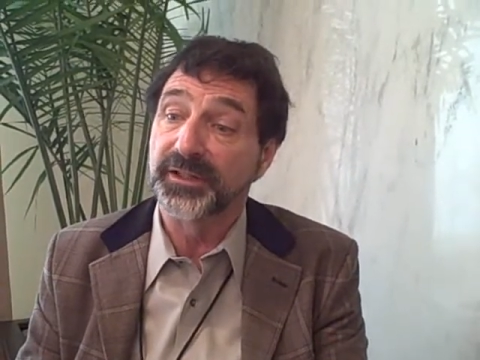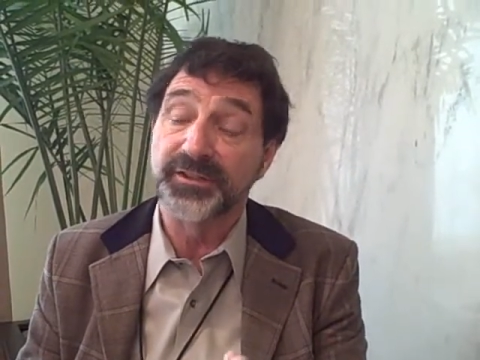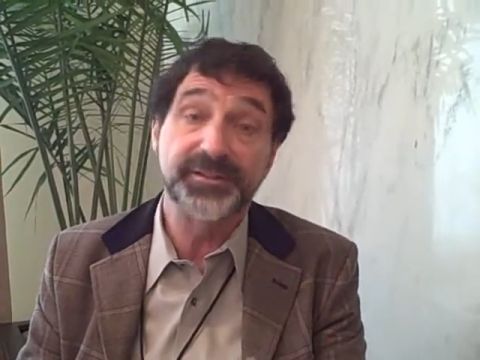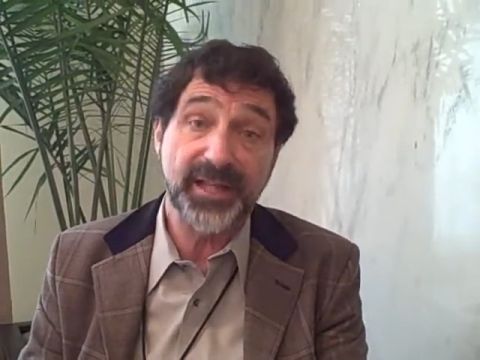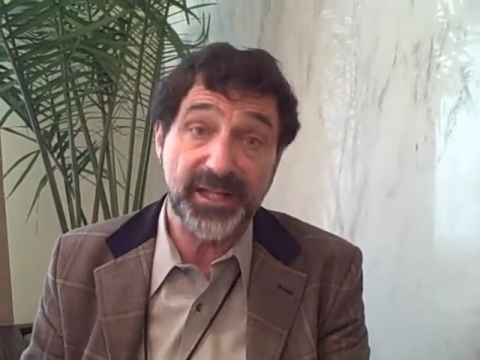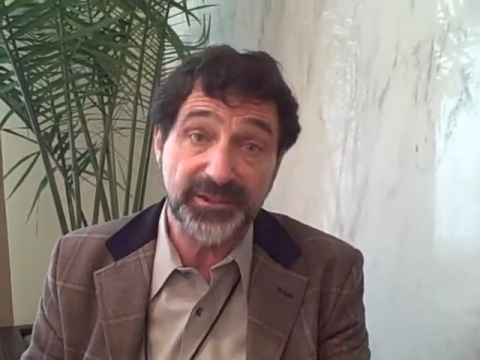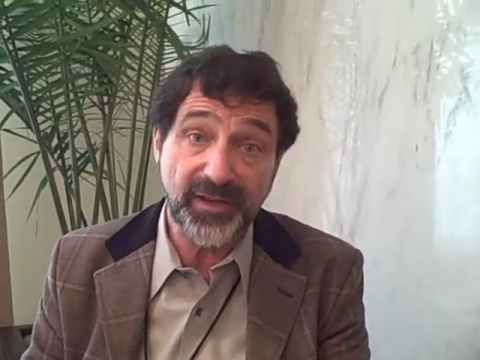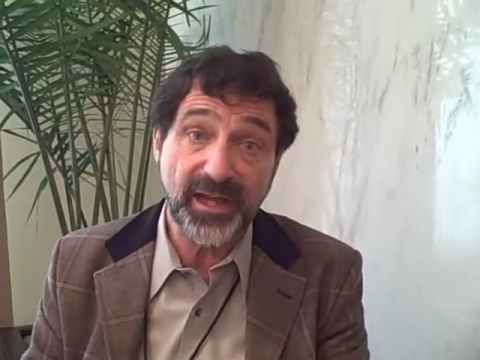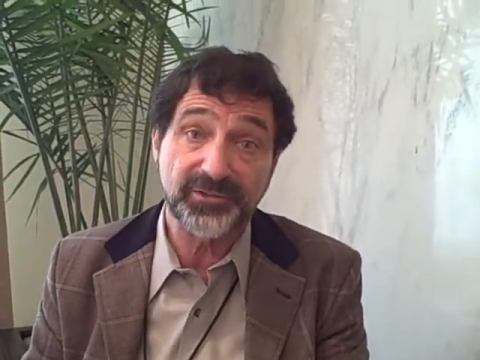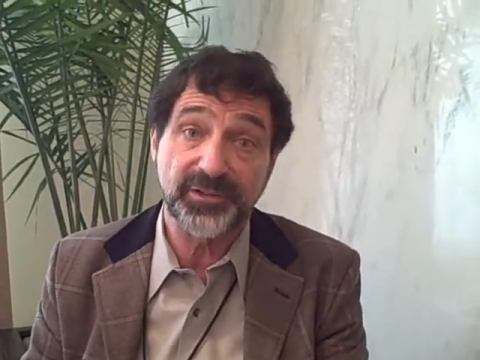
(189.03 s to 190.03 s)

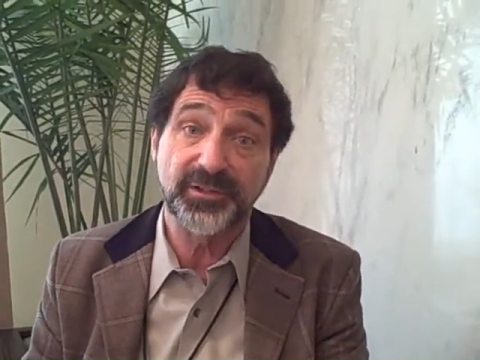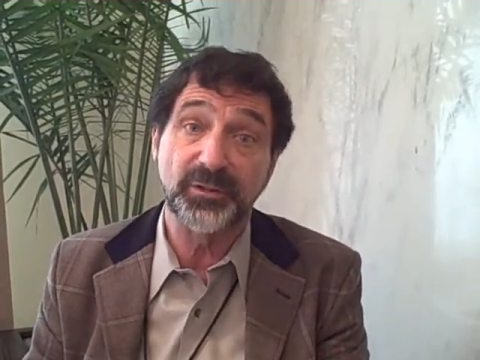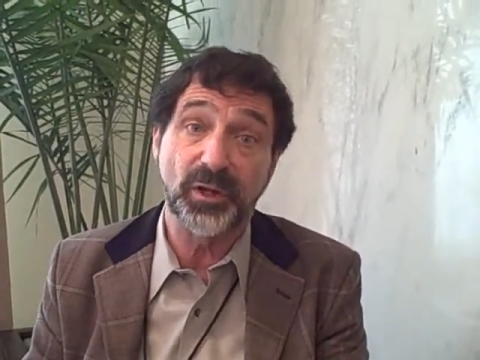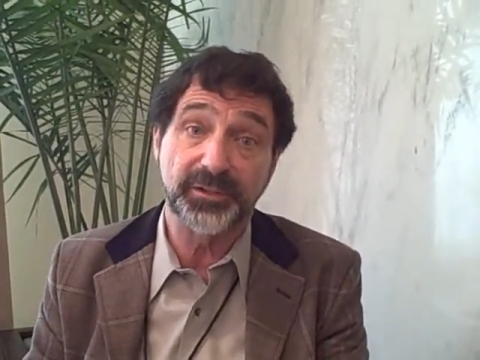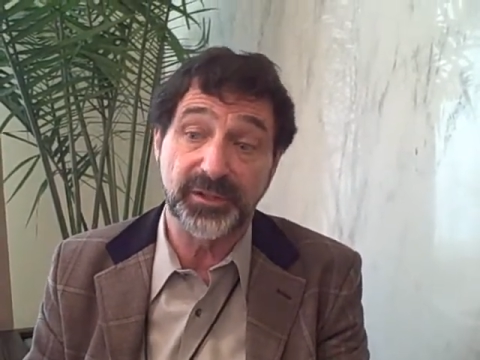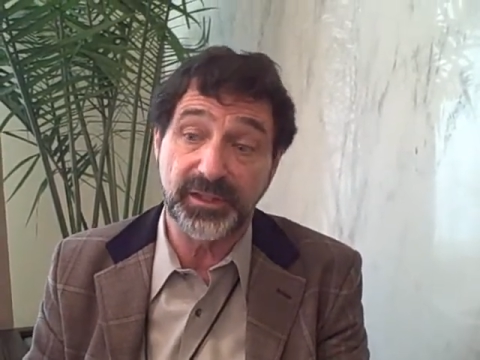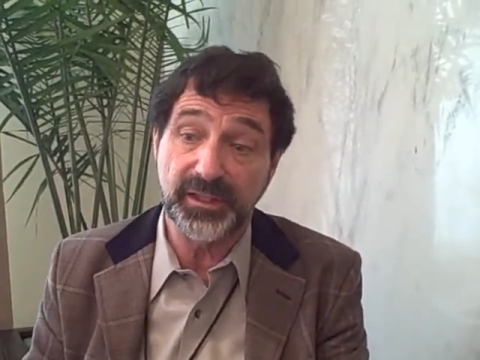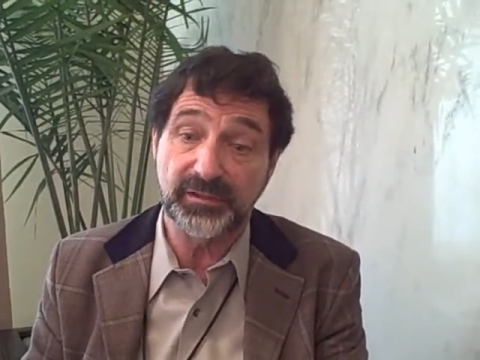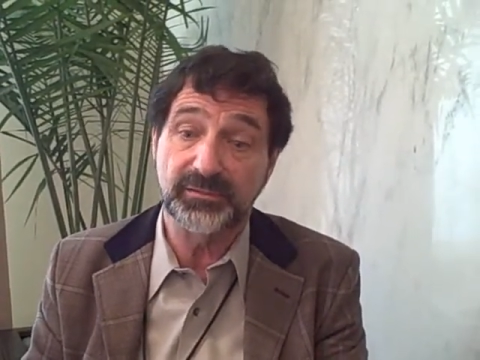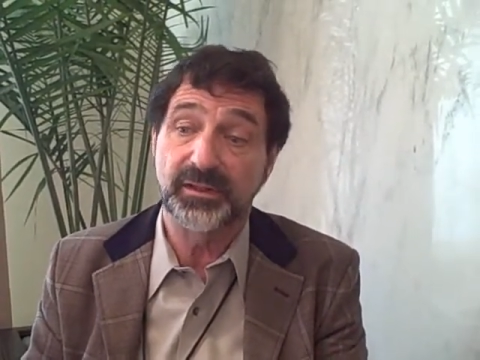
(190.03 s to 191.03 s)
dissatisfaction. They want to
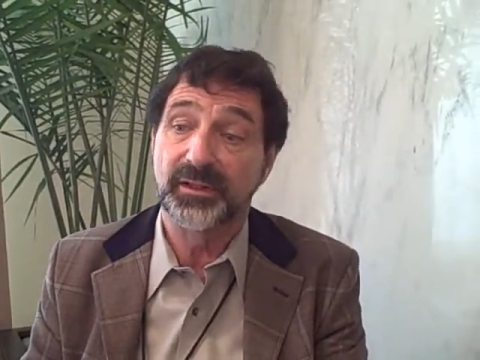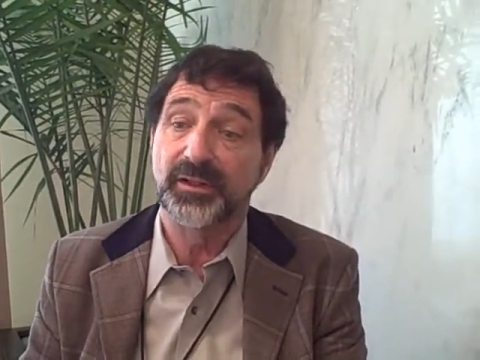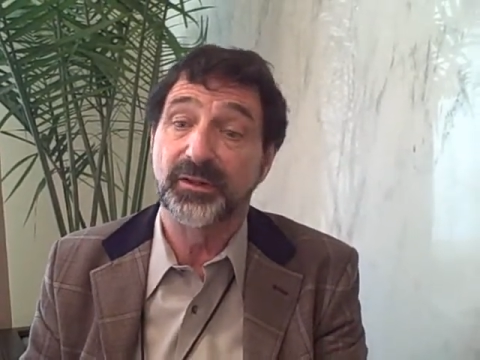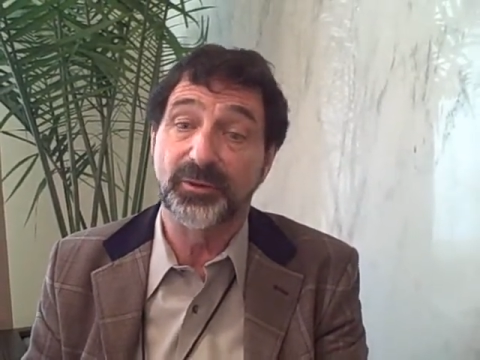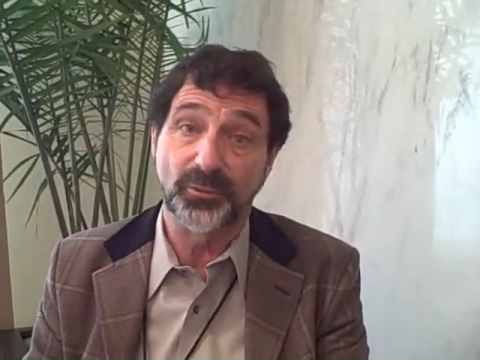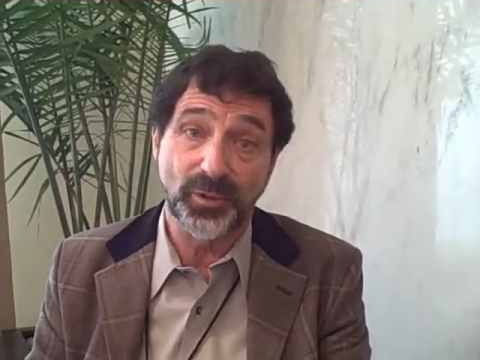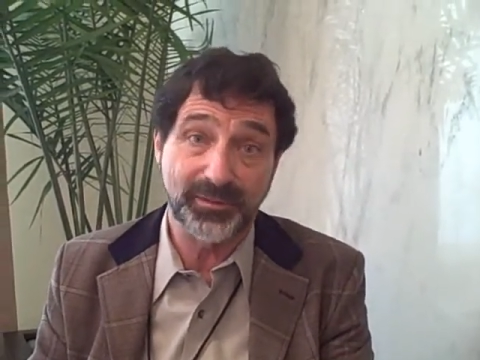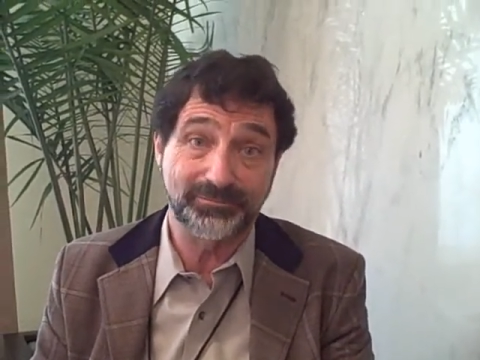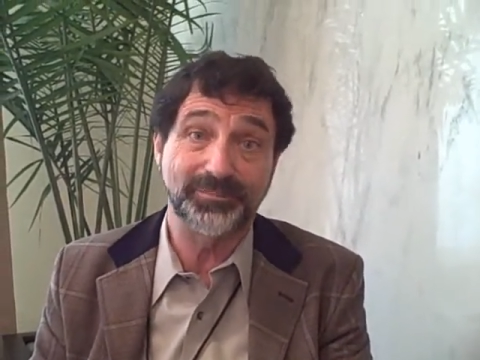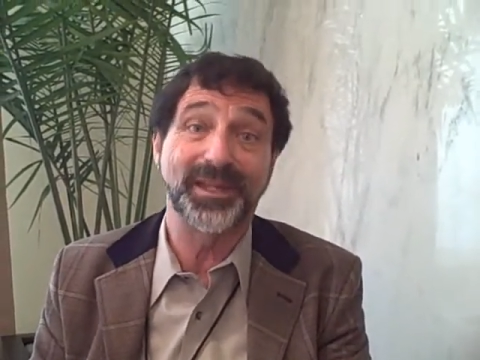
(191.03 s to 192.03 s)
eat, they're
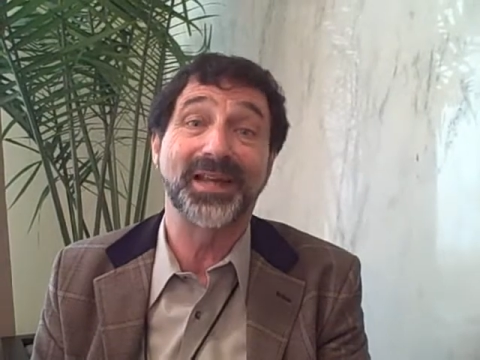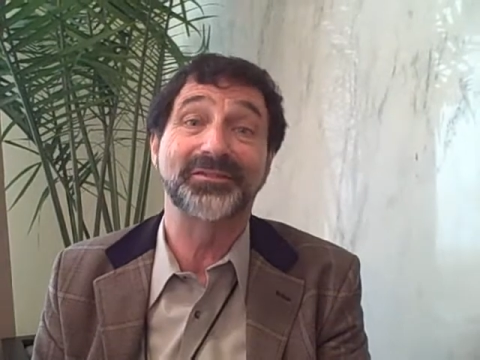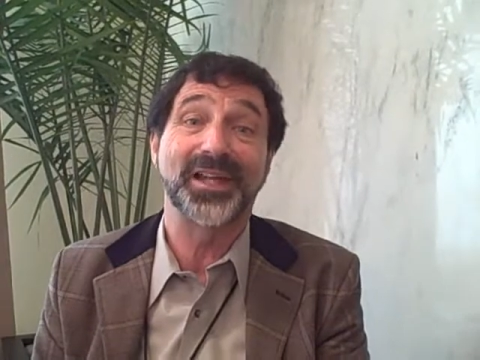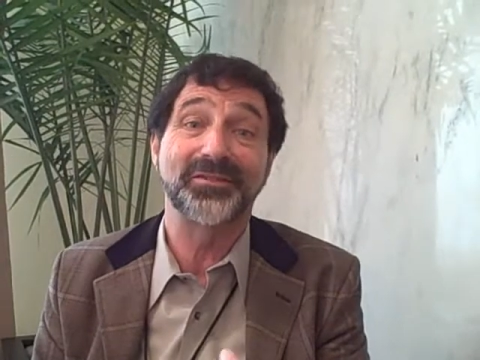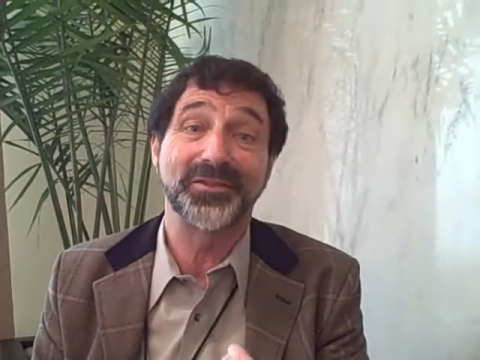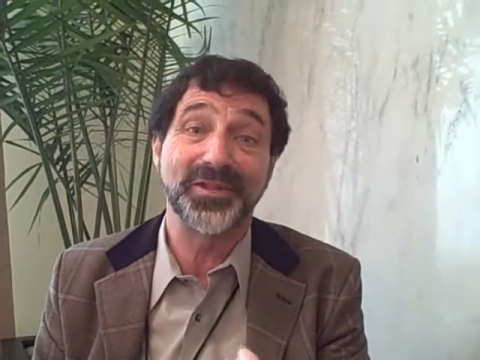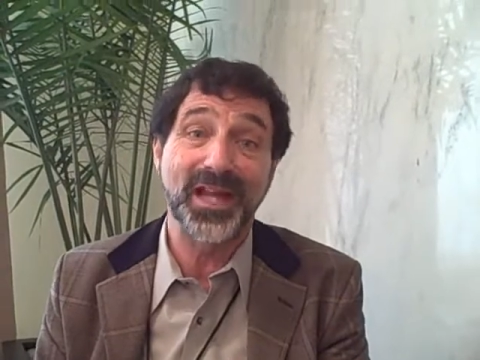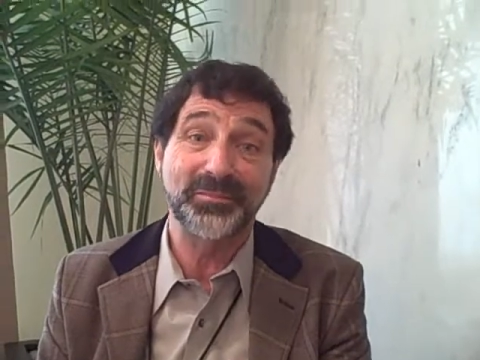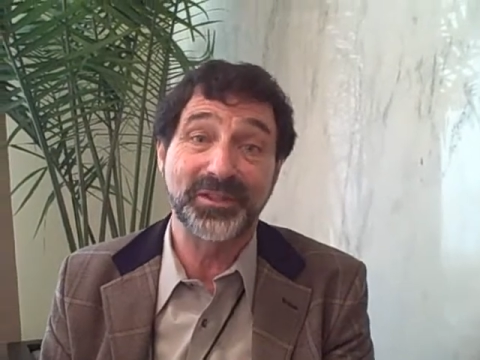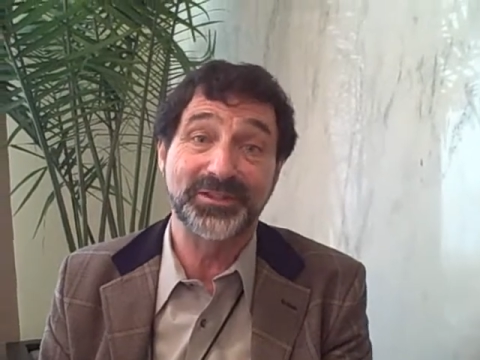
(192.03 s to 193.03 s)
wet, they have to have their
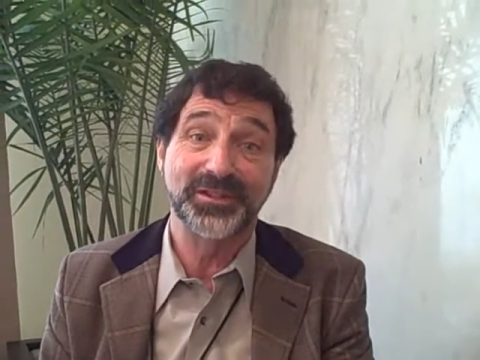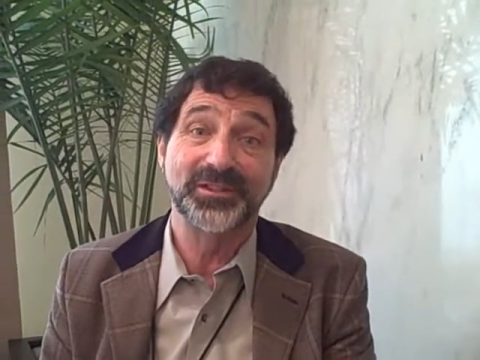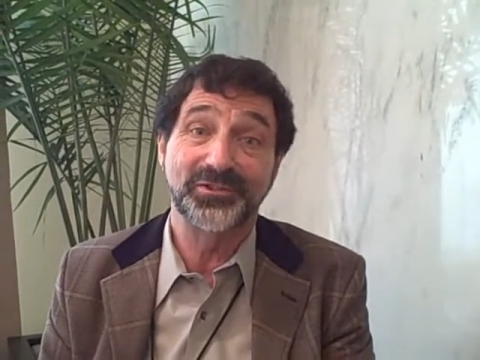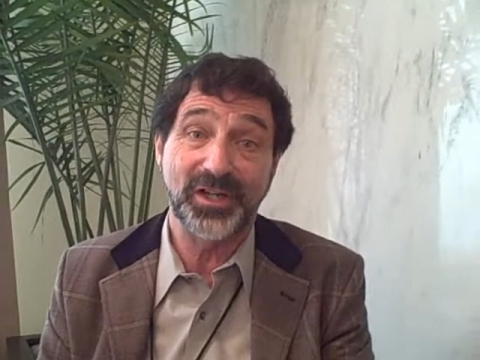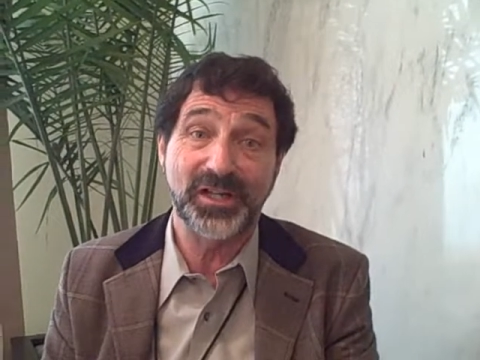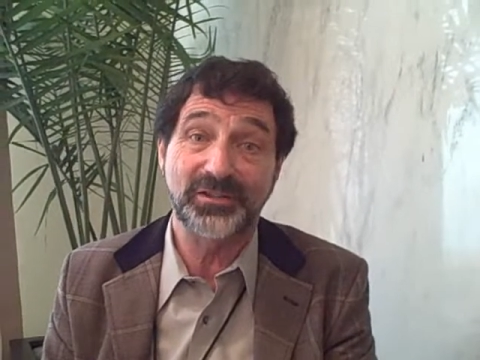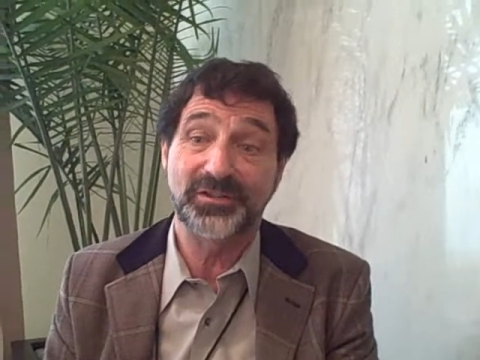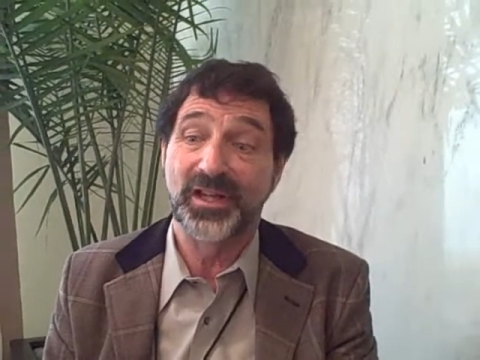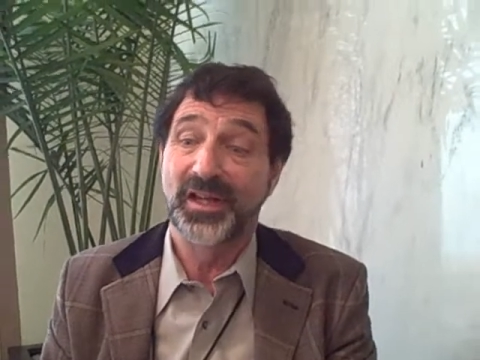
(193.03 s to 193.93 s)
nappies changed,